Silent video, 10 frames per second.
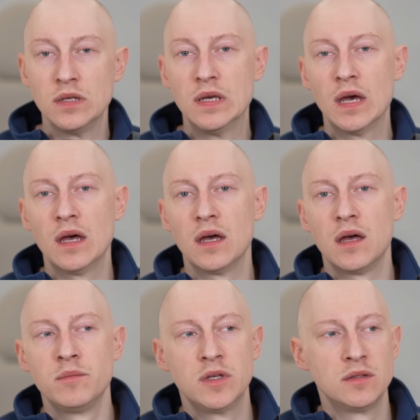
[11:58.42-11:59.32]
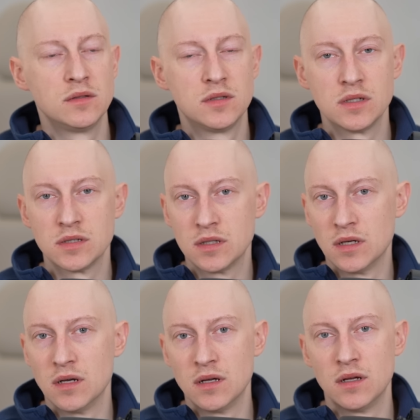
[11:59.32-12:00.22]
Yeah, I mean, just
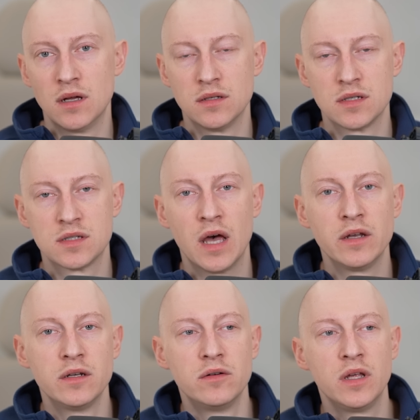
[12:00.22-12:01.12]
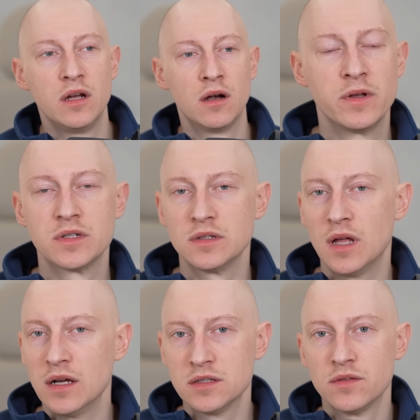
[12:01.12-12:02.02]
uh, uh as a side note here, there's
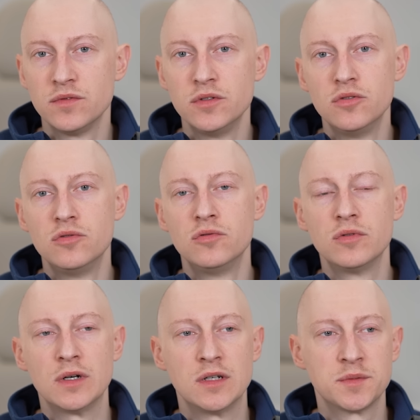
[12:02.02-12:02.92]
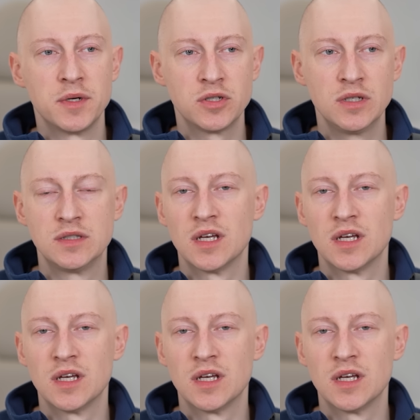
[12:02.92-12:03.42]
lots of of new, uh, especially